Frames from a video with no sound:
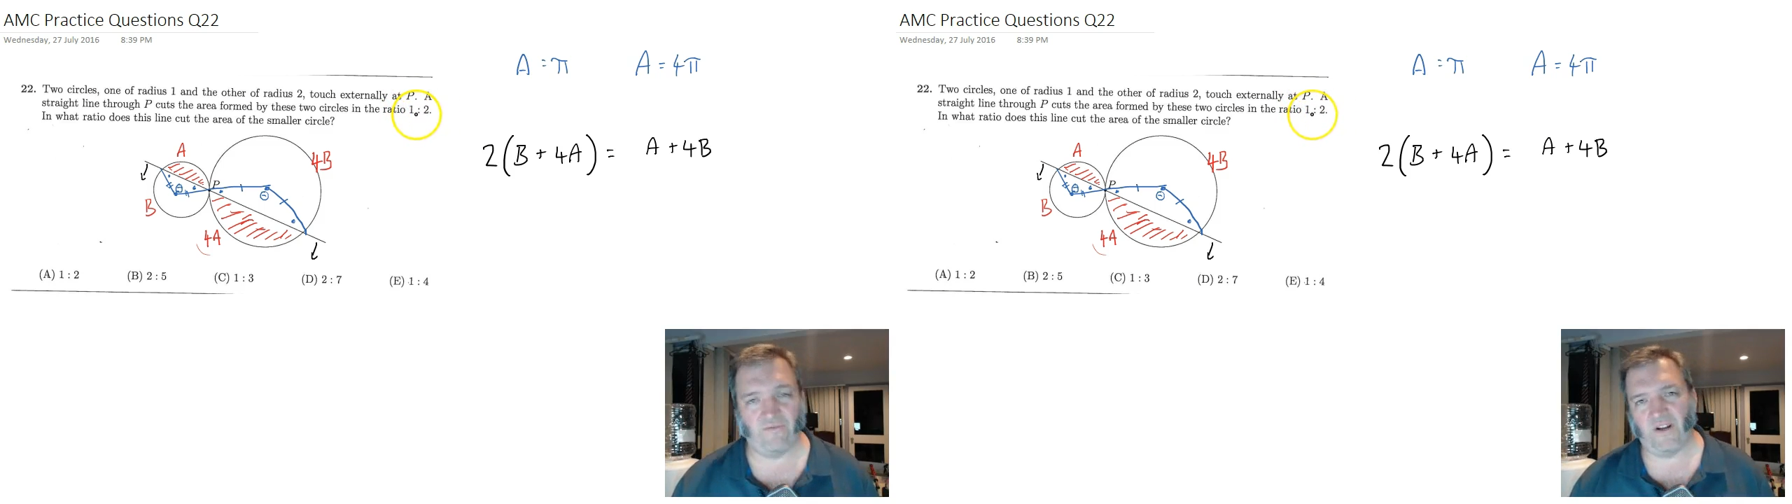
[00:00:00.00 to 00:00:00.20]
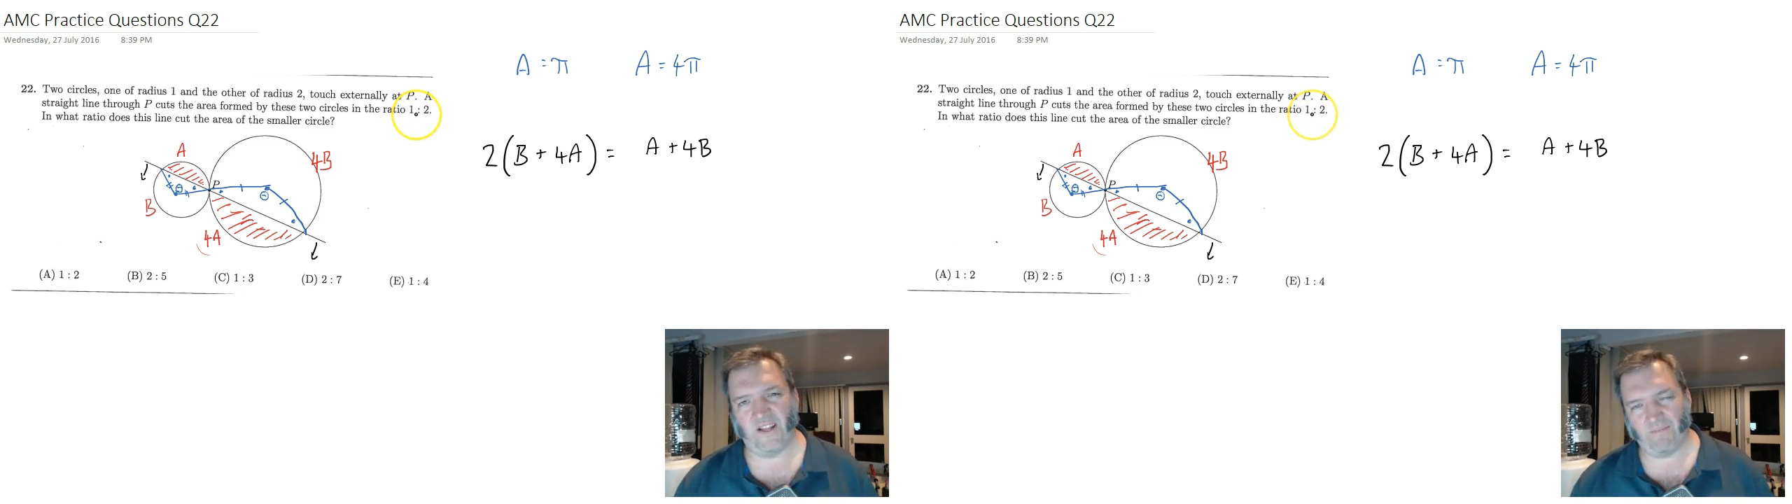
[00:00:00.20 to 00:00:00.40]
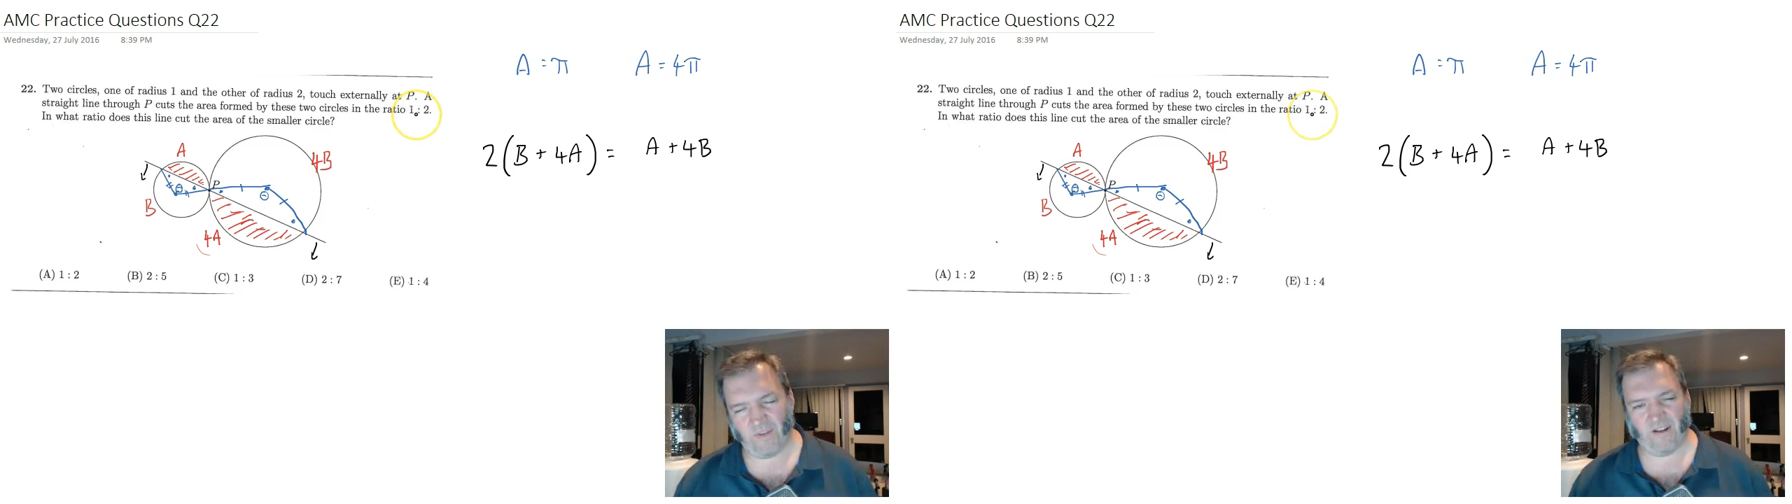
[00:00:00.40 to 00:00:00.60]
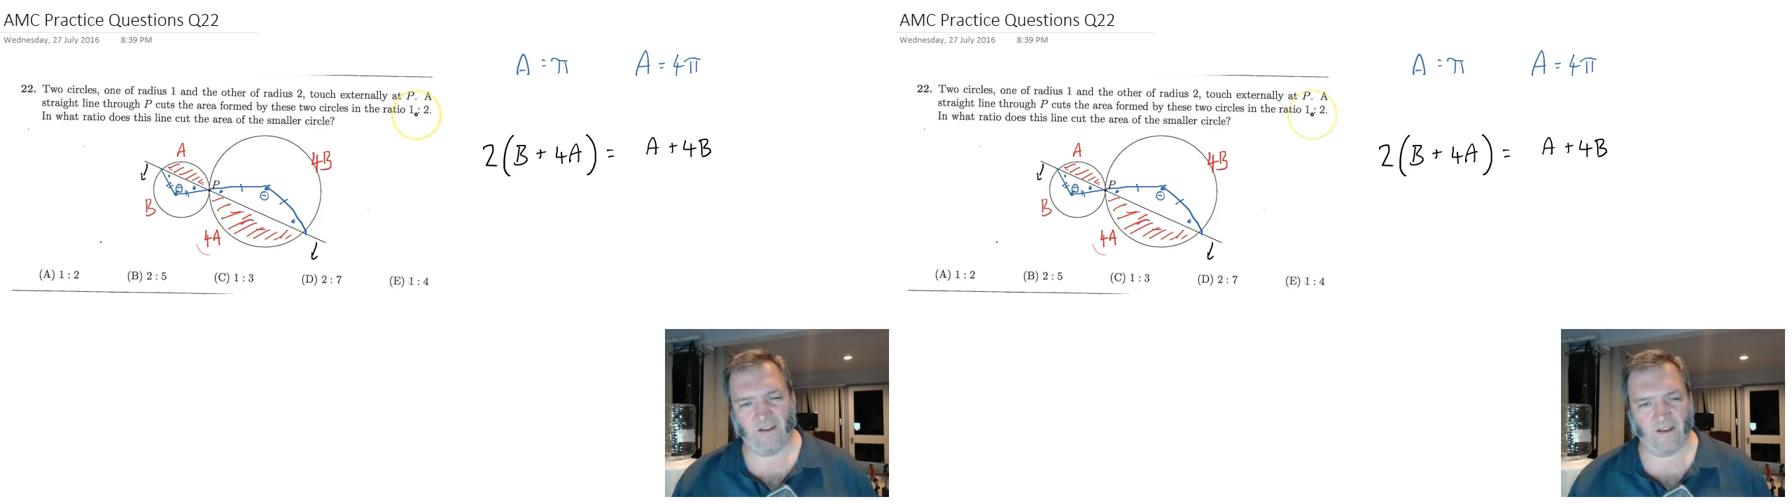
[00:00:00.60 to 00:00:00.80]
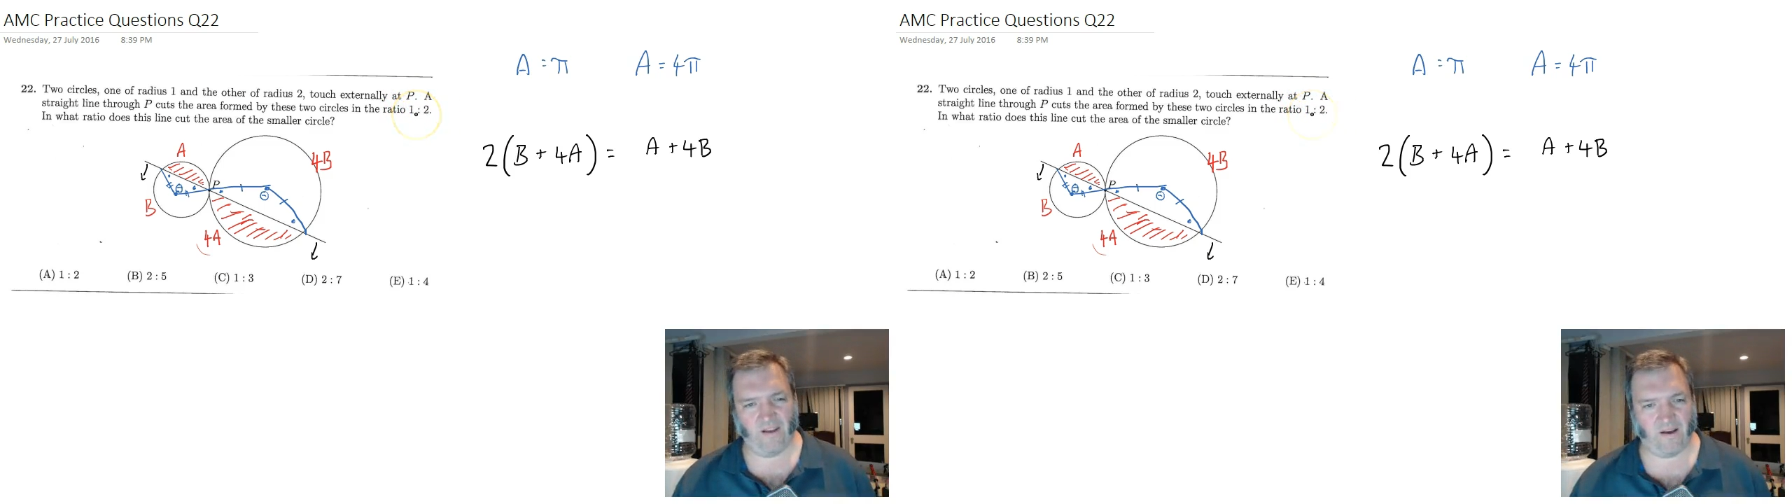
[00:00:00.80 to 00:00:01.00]
right-hand bit,
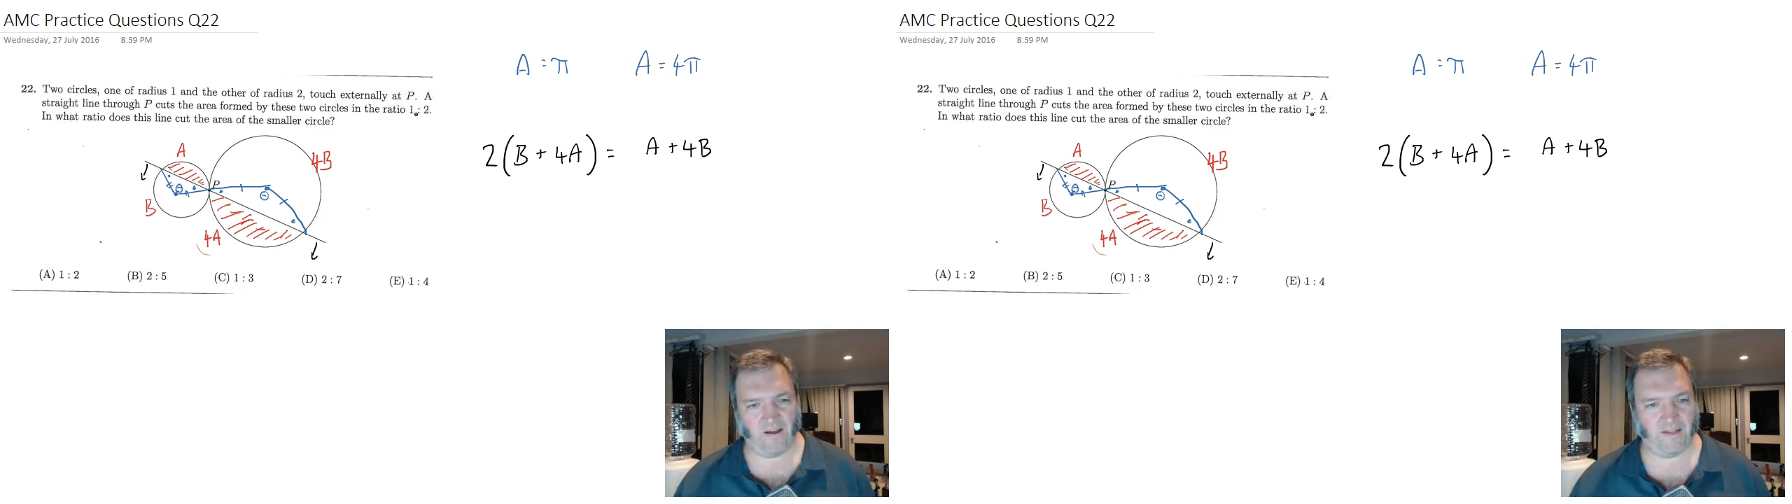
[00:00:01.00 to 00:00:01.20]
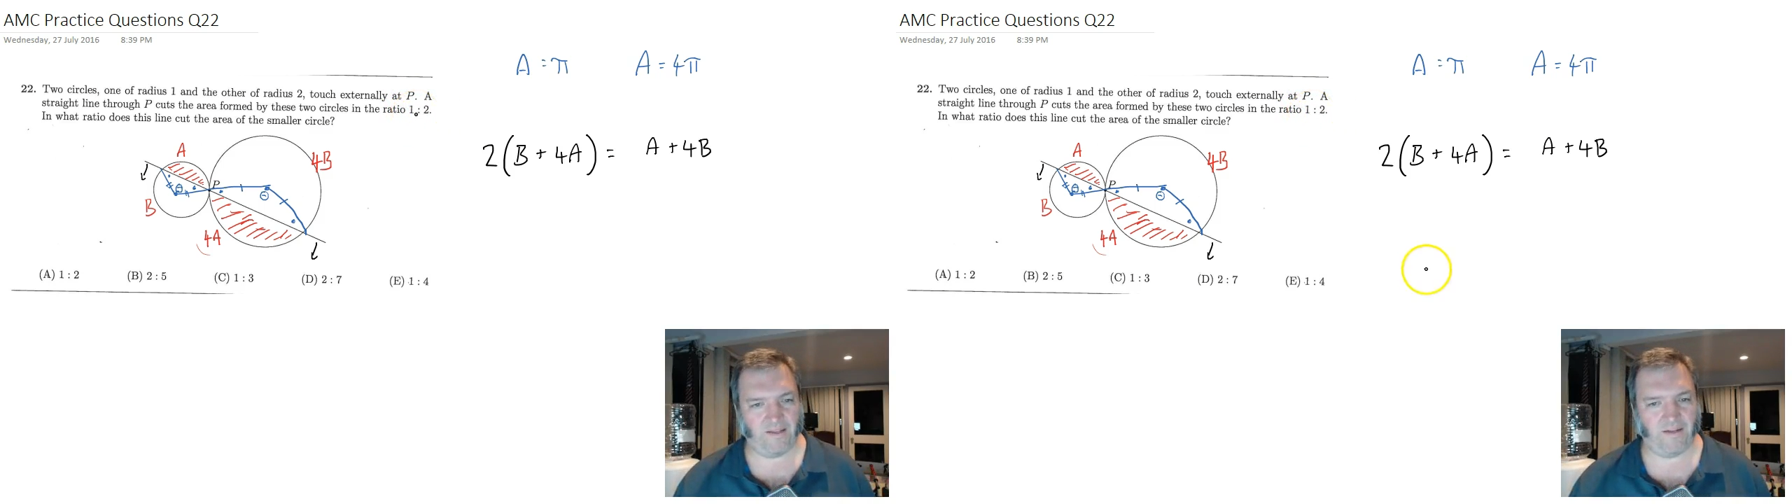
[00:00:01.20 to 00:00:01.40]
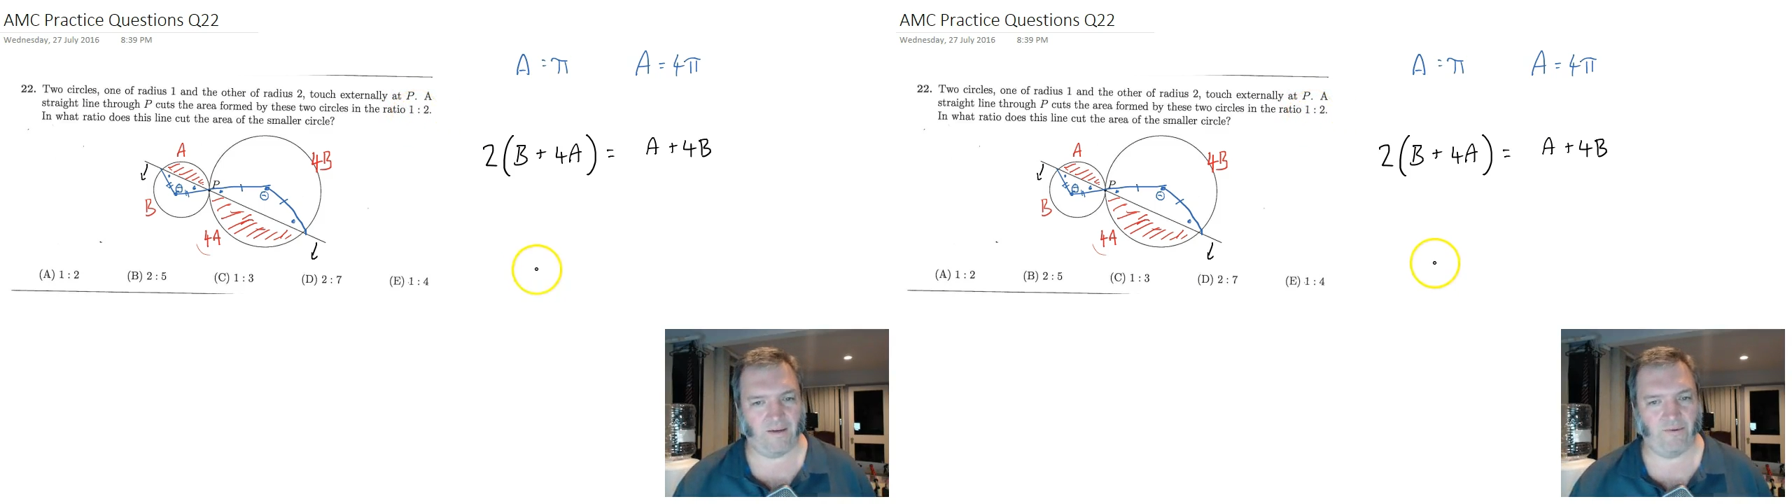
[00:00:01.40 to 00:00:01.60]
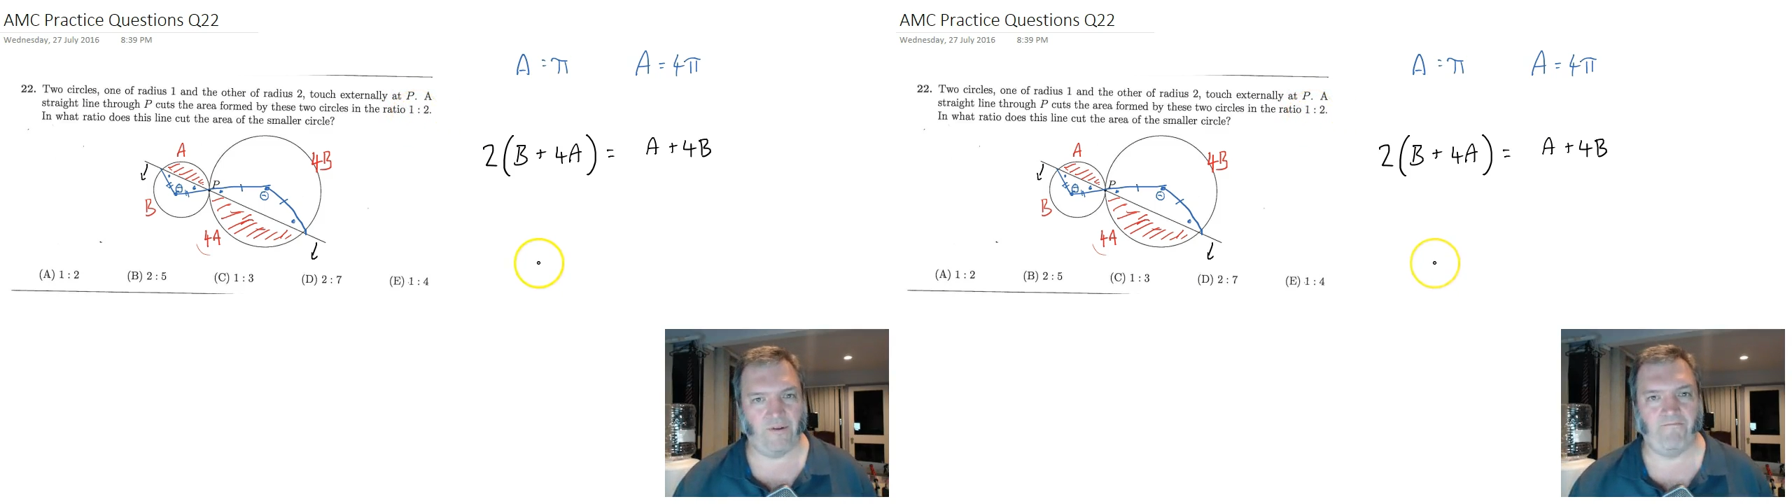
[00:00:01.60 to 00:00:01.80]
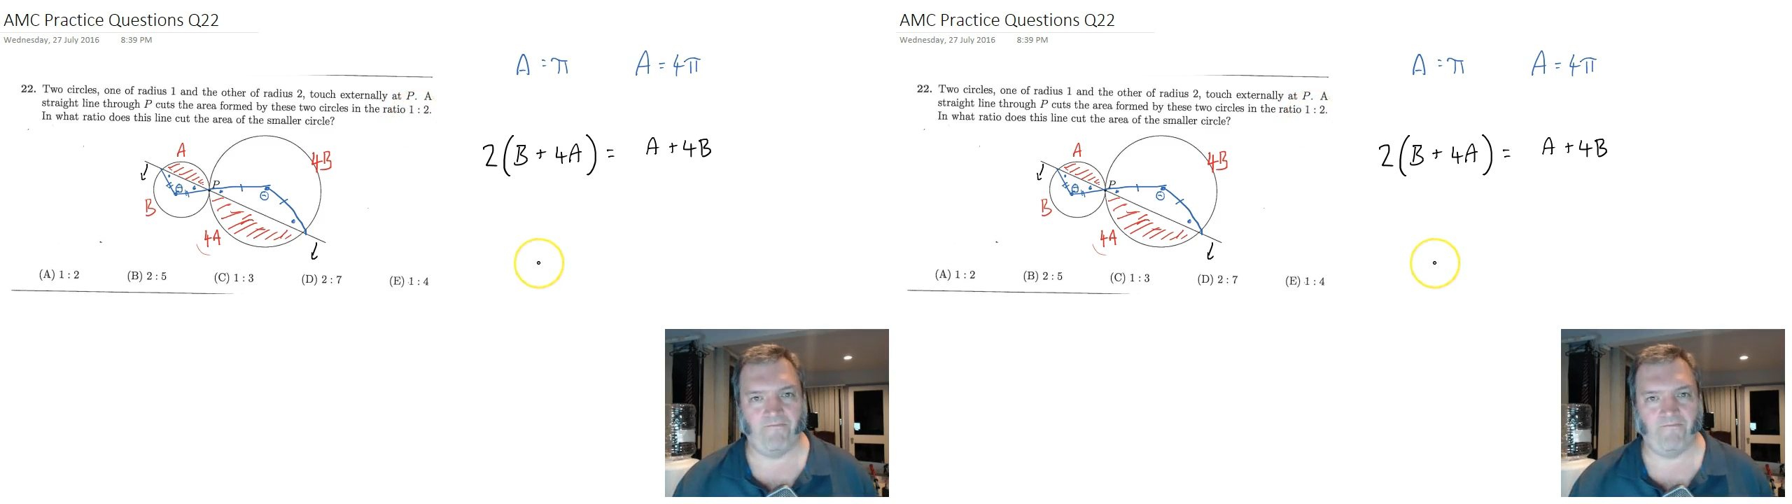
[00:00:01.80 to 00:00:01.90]
I need to double it.